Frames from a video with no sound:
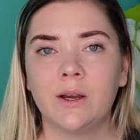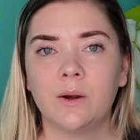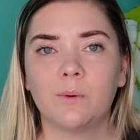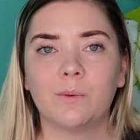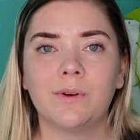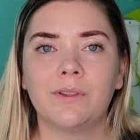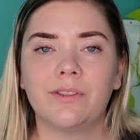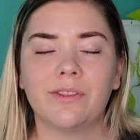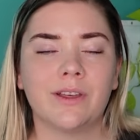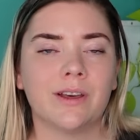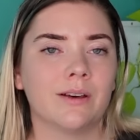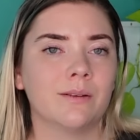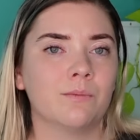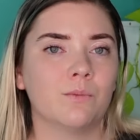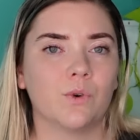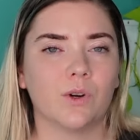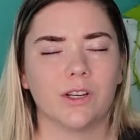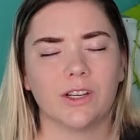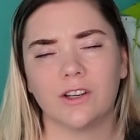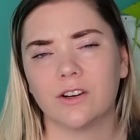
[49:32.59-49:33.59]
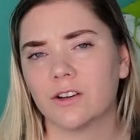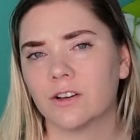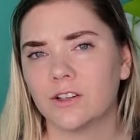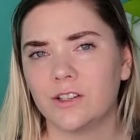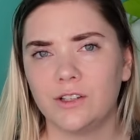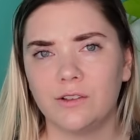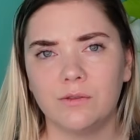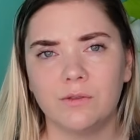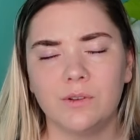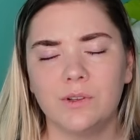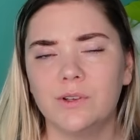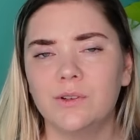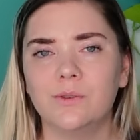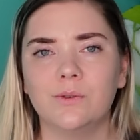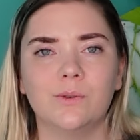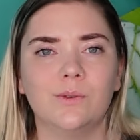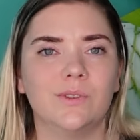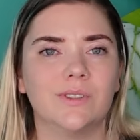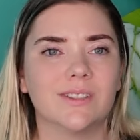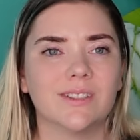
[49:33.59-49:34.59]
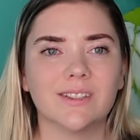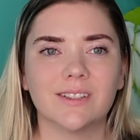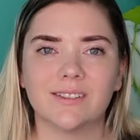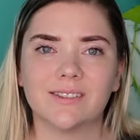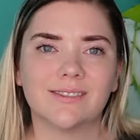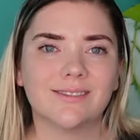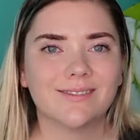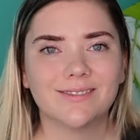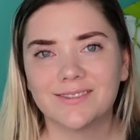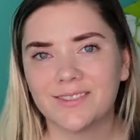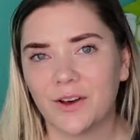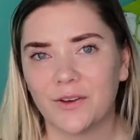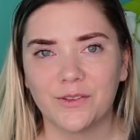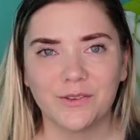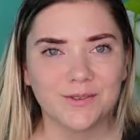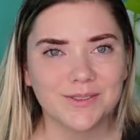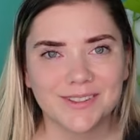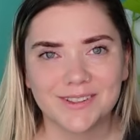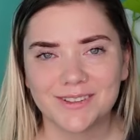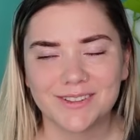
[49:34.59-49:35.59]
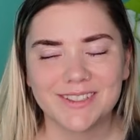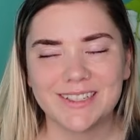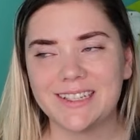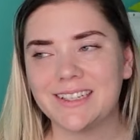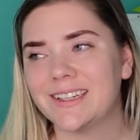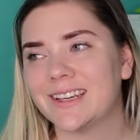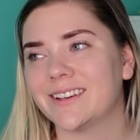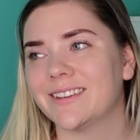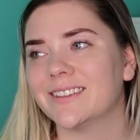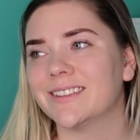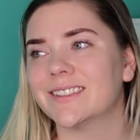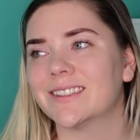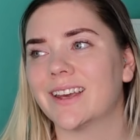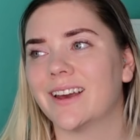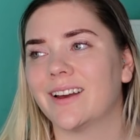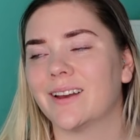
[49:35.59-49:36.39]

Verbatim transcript: with them, what yarn you used, all those little details.